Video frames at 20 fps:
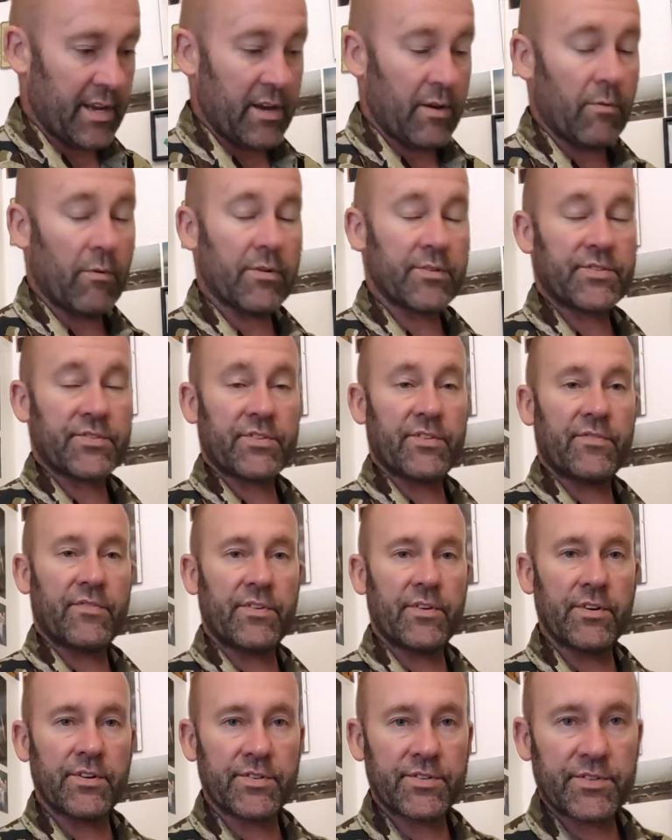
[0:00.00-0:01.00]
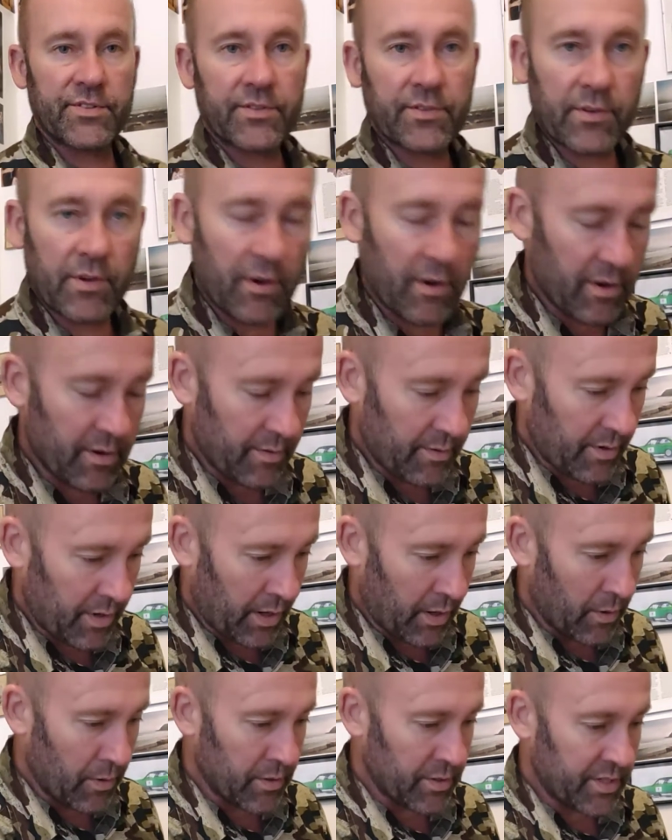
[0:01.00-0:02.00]
what's the first
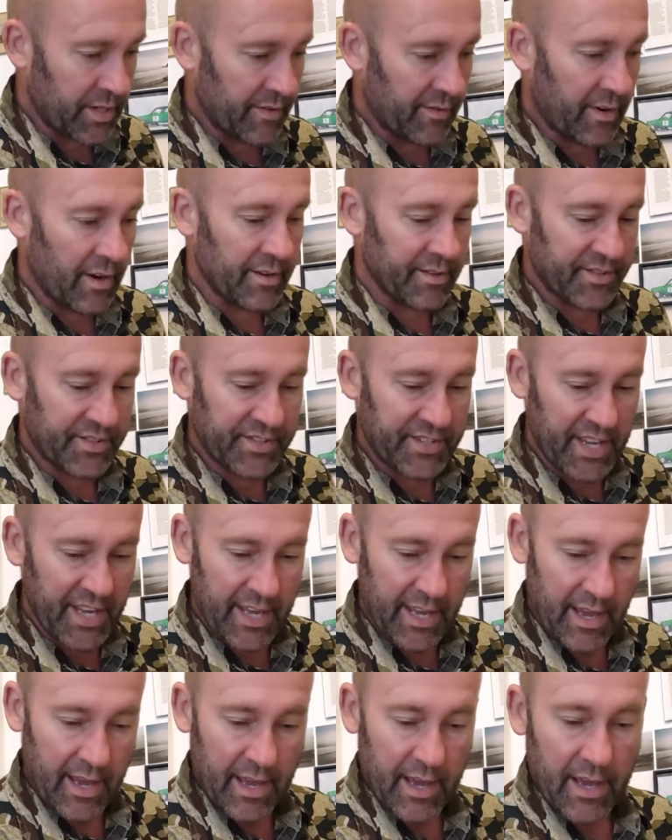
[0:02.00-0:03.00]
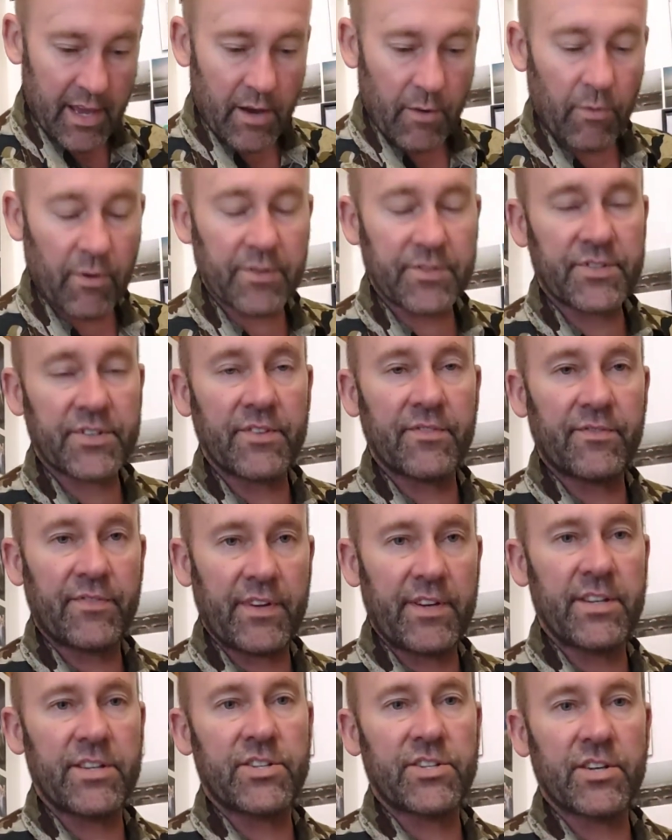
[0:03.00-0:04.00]
chord you've got? D. What's it
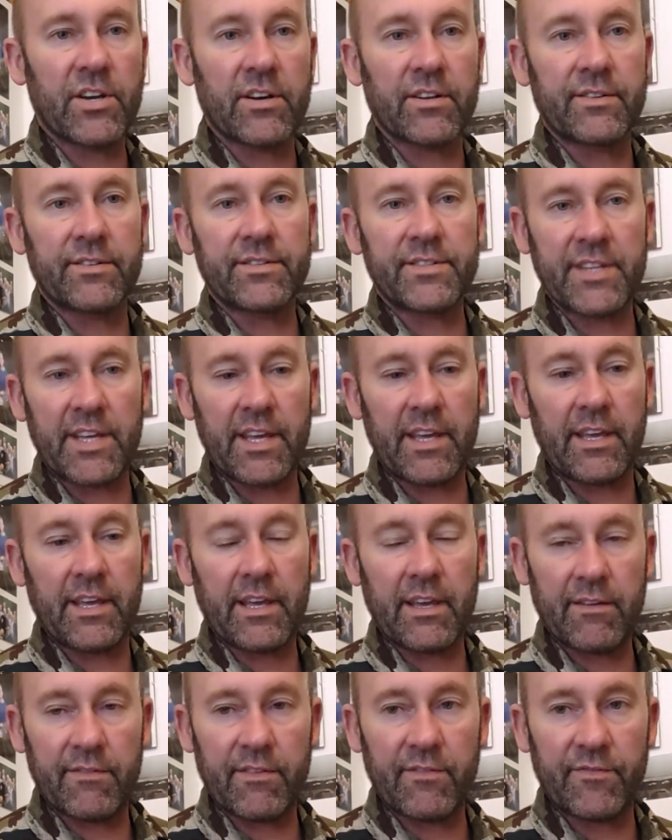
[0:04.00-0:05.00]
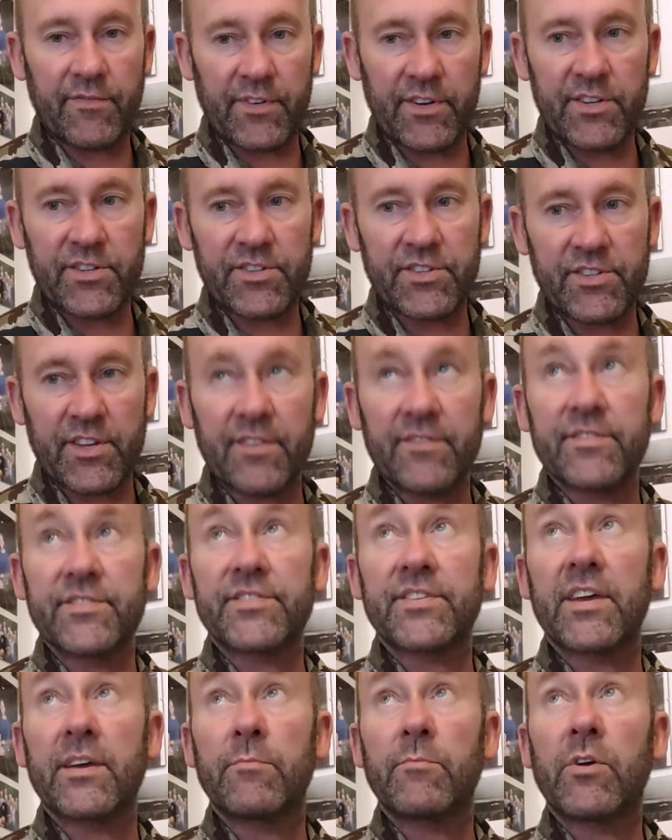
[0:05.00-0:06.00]
finish on? D. If it finishes on the
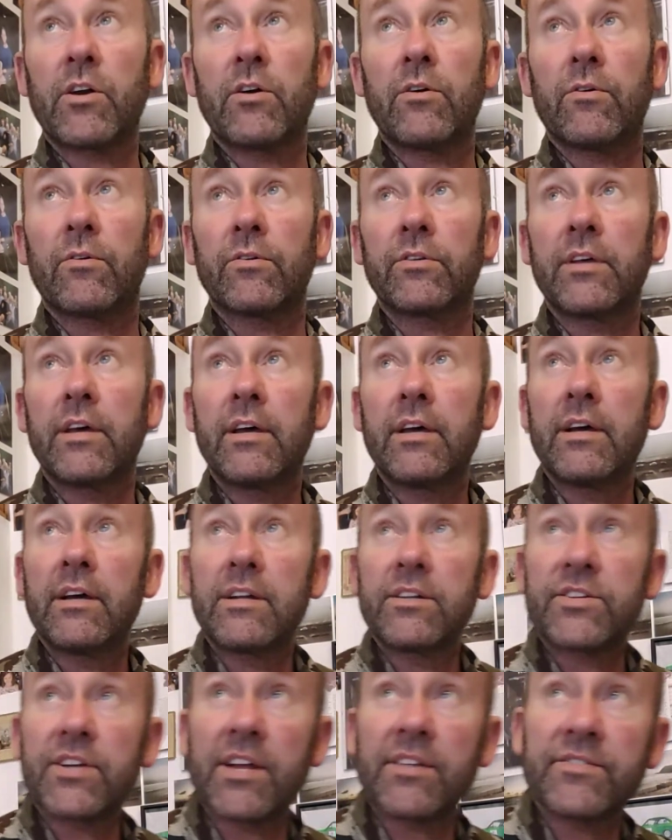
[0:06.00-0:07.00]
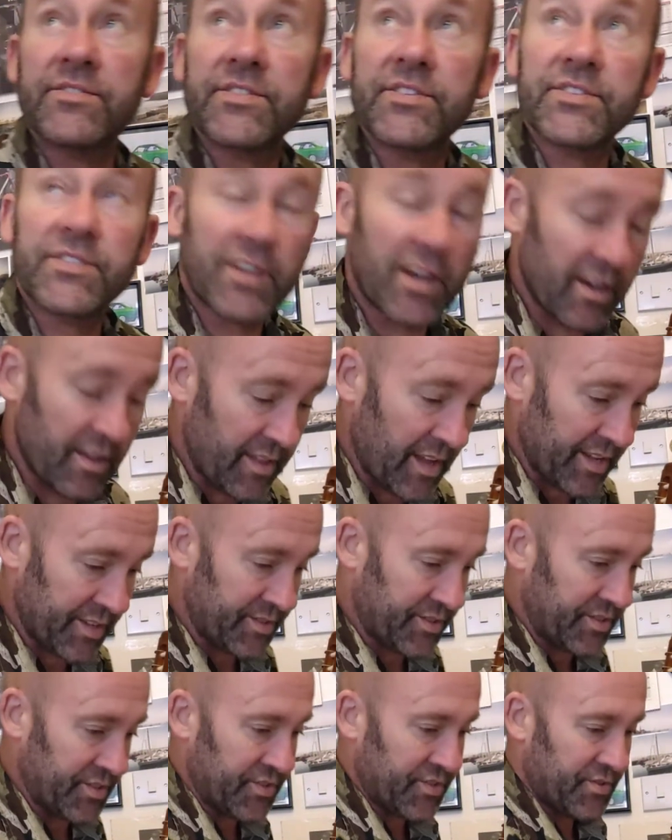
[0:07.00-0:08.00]
same chord, chances are
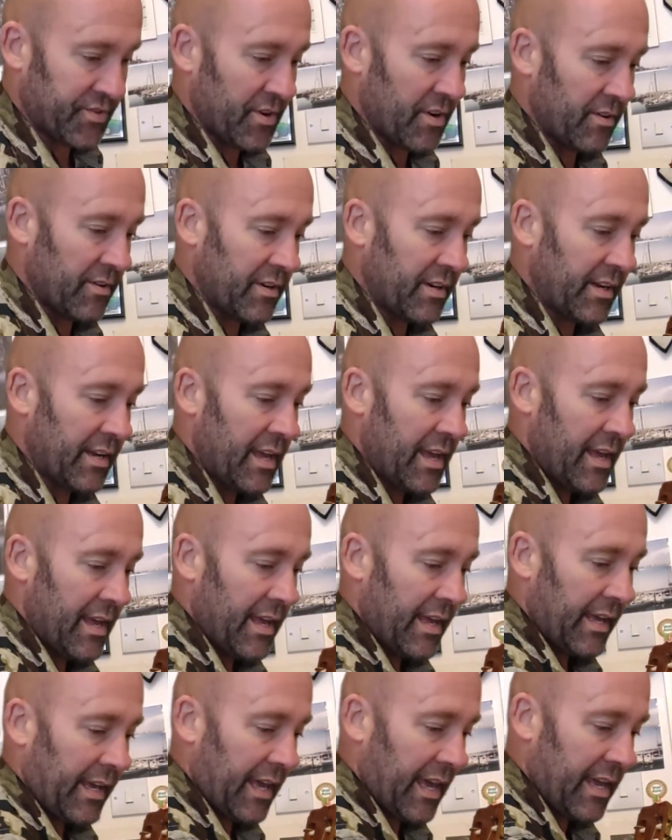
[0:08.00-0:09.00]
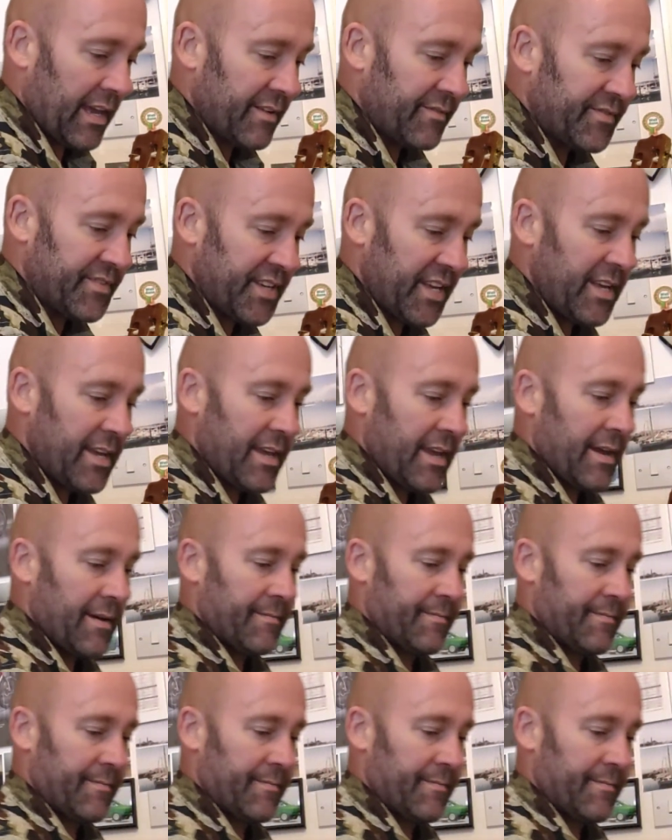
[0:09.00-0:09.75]
that's a strong key of D